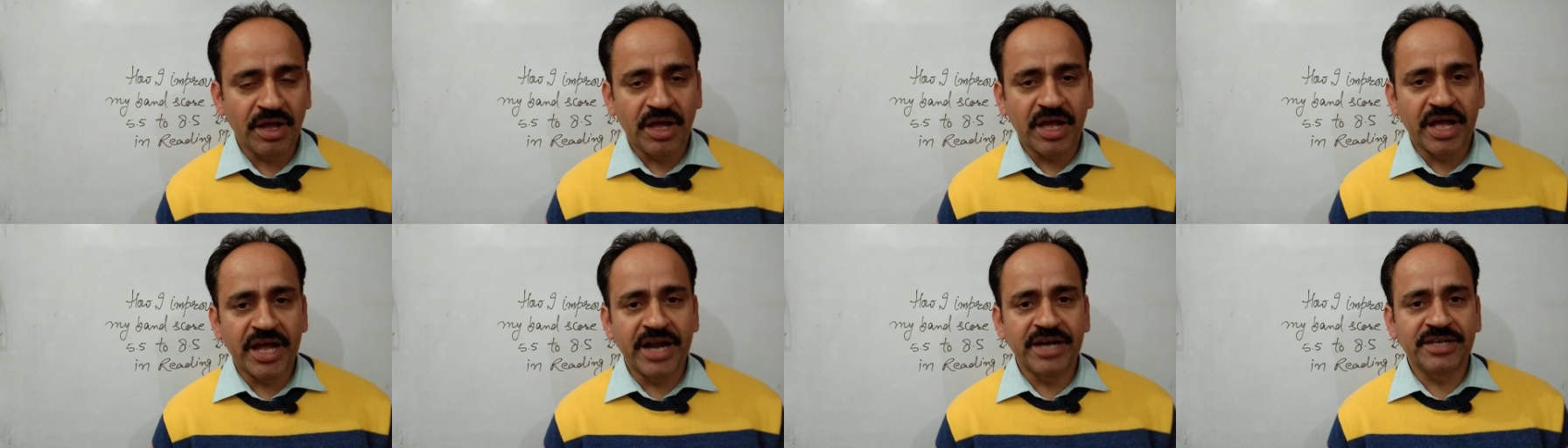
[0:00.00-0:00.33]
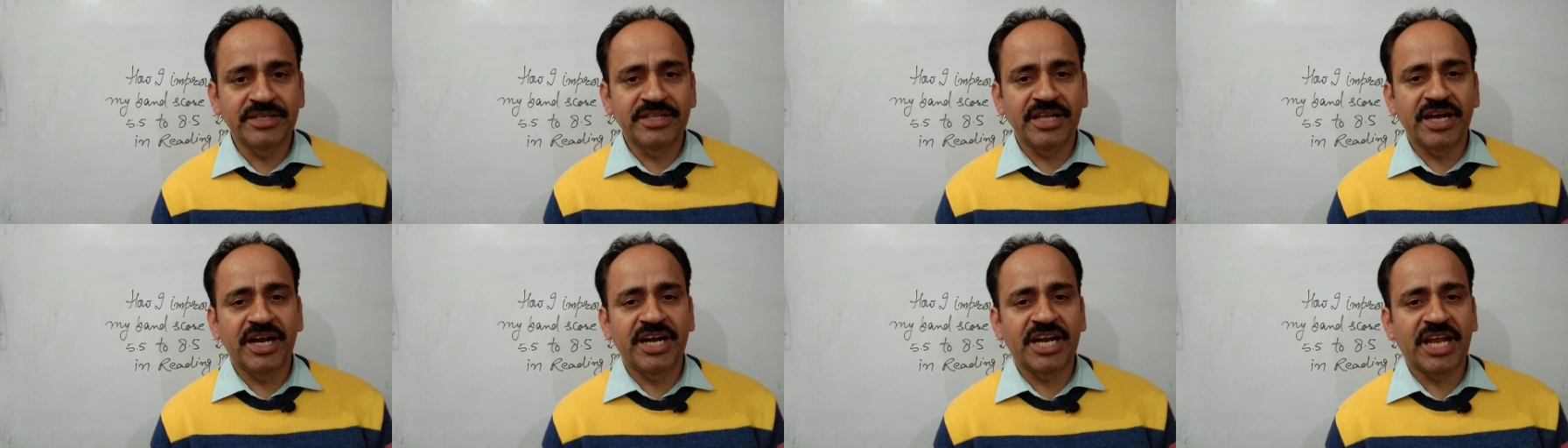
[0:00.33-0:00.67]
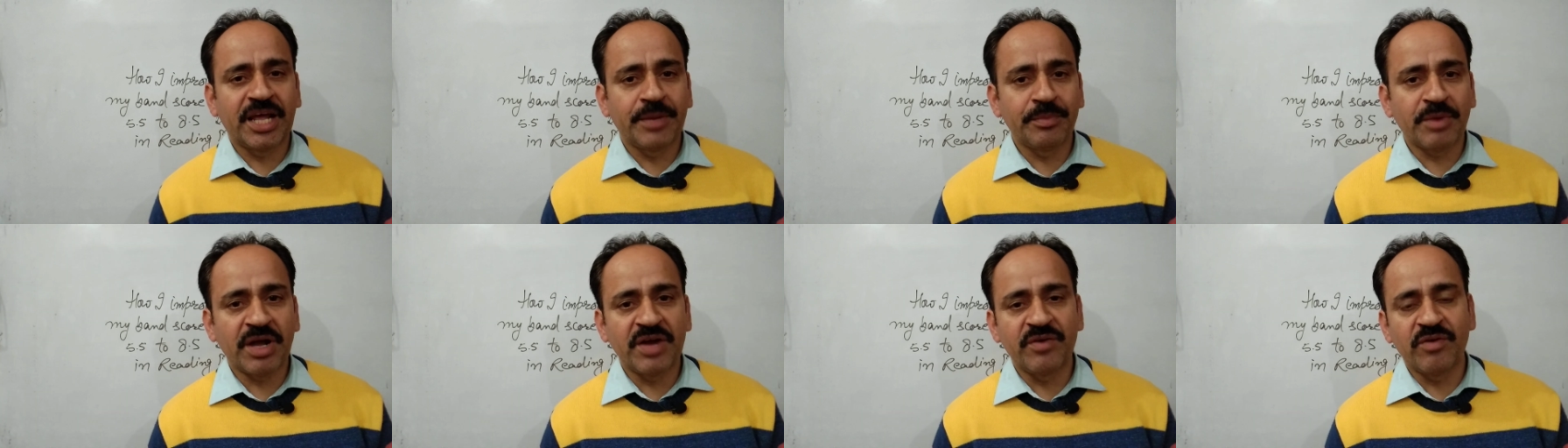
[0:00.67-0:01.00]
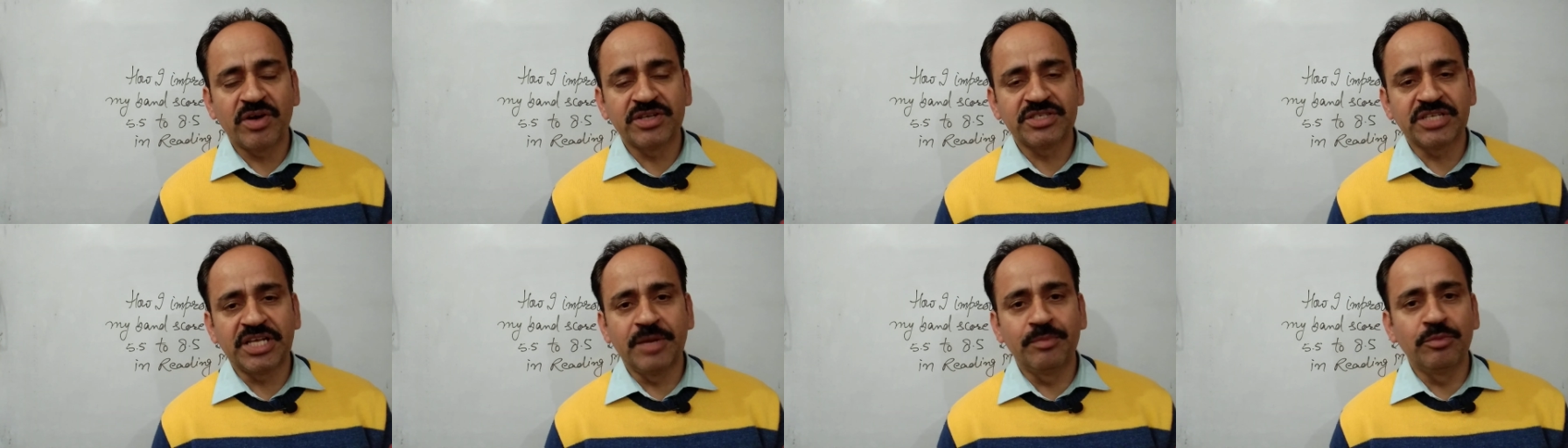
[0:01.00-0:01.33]
at that time I
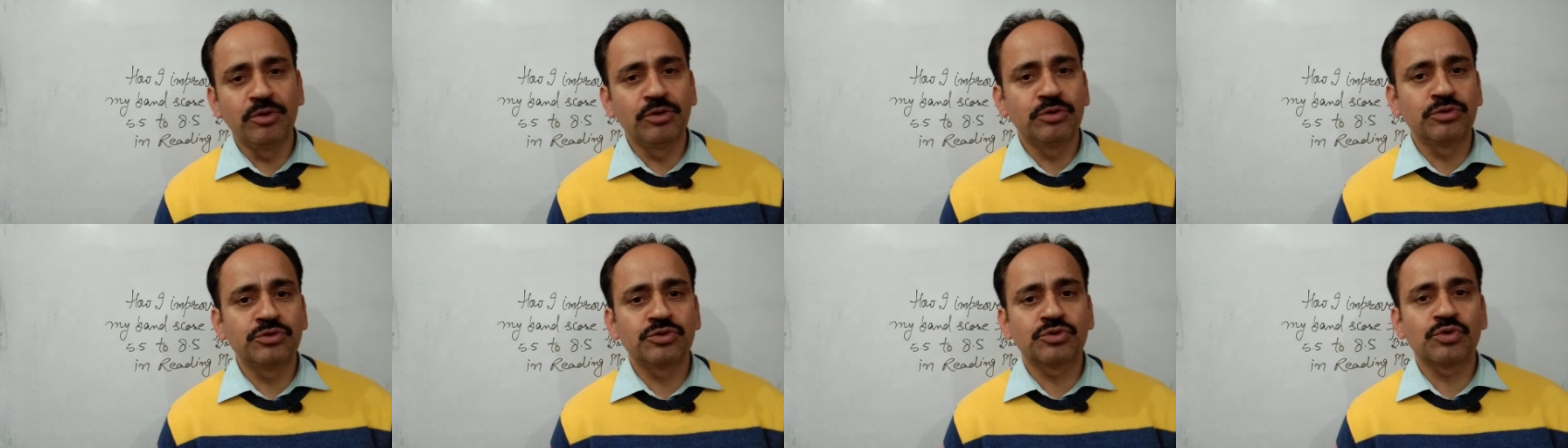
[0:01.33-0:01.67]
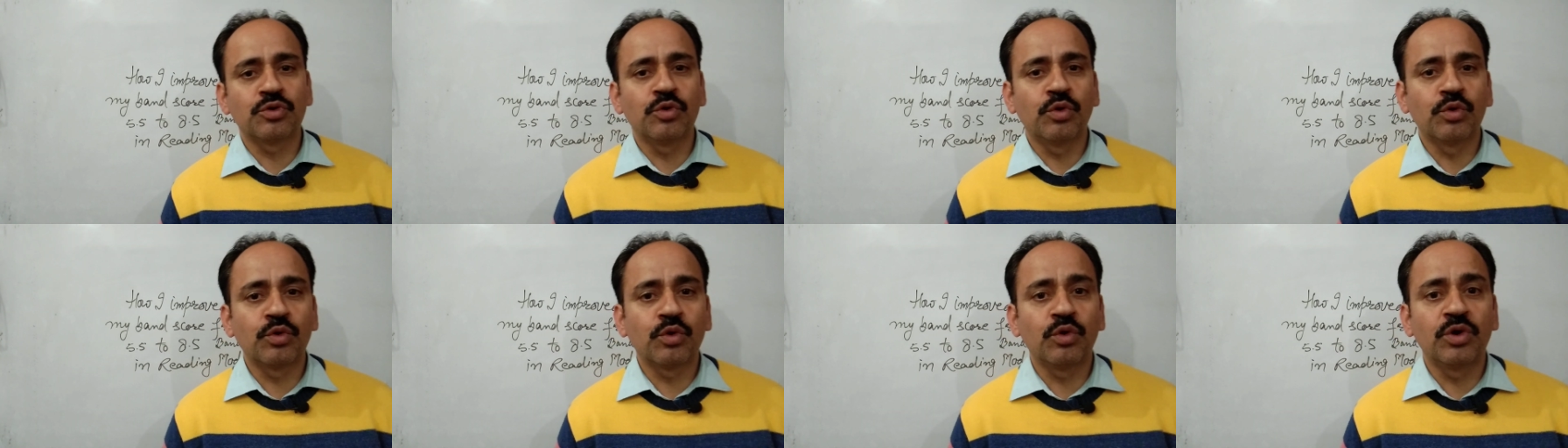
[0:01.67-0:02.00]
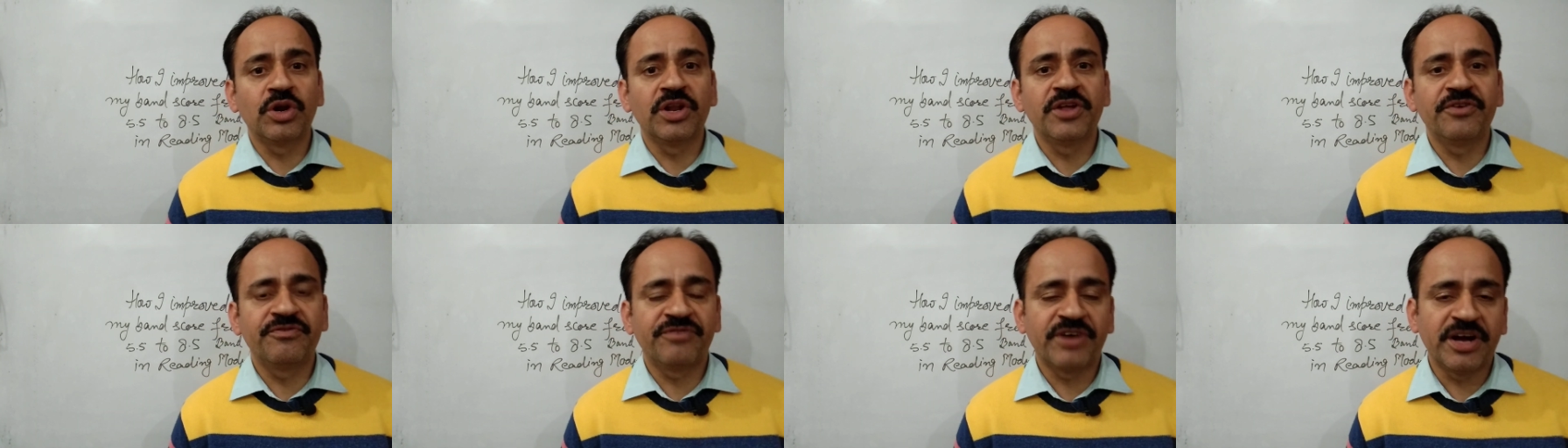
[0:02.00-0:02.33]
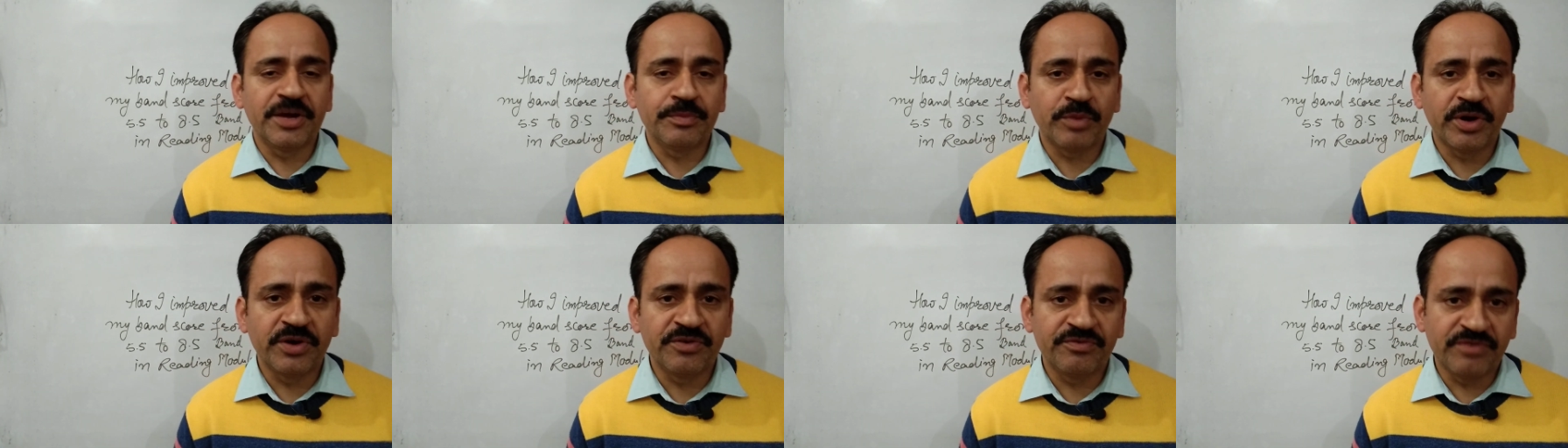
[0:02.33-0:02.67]
was able to score only
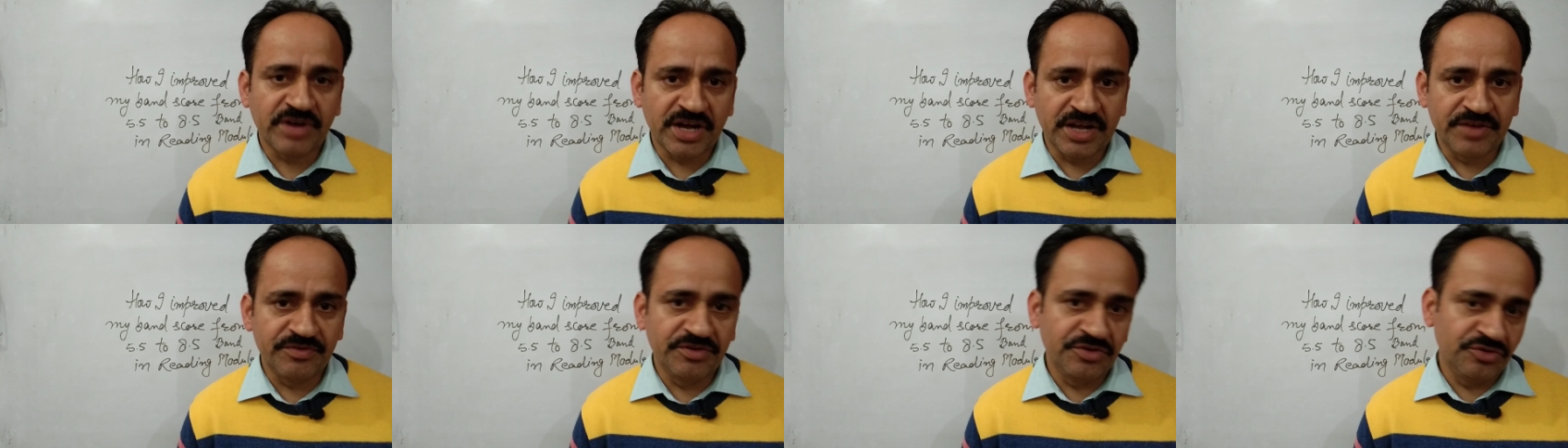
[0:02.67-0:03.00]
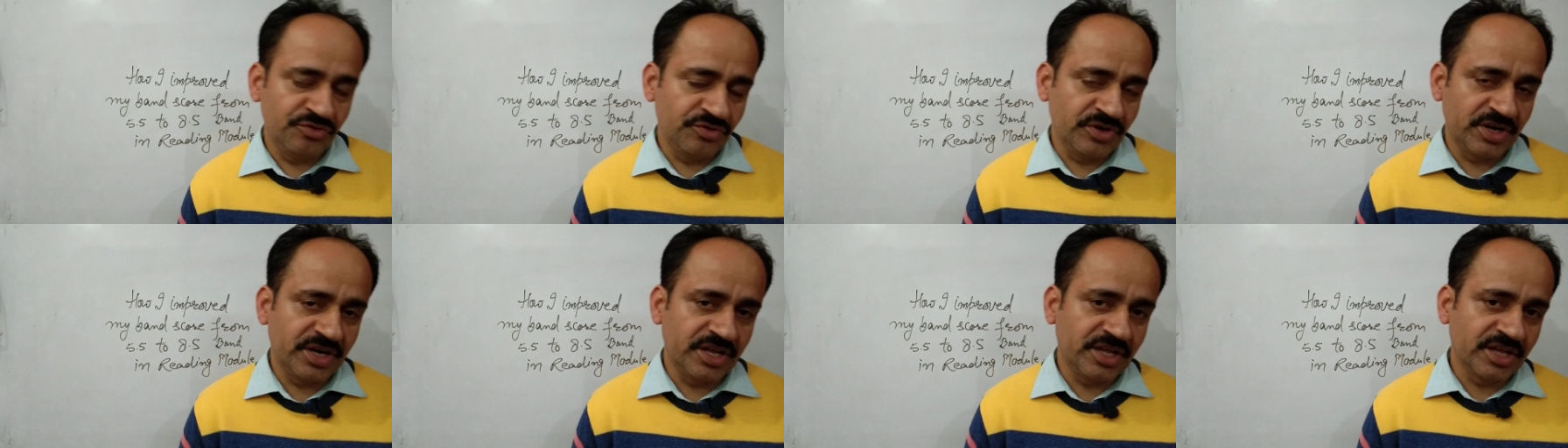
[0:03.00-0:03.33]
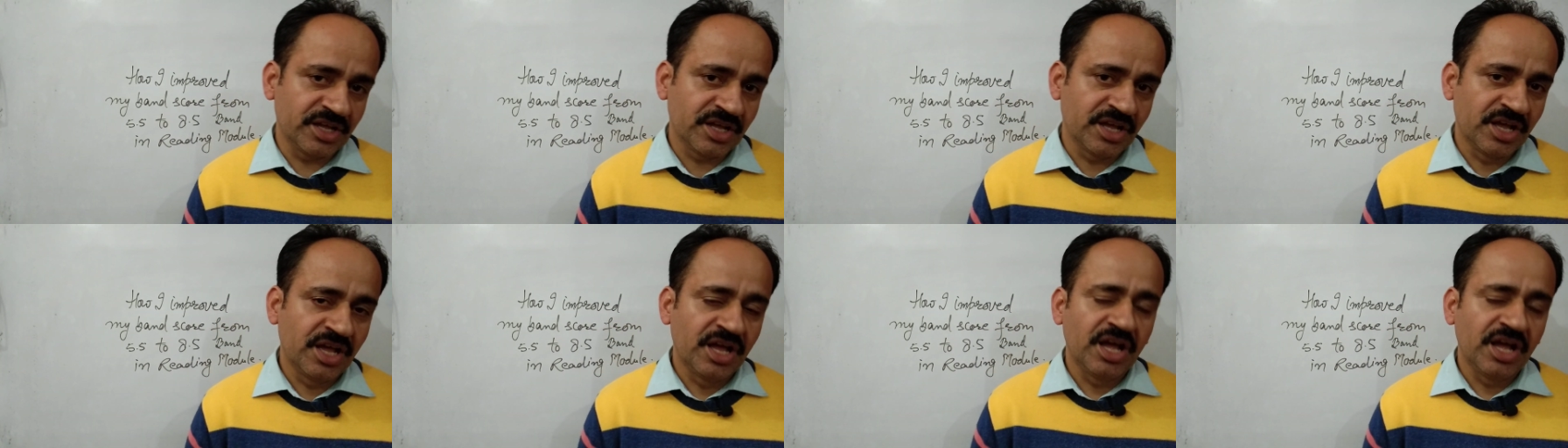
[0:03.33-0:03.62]
5.5 in reading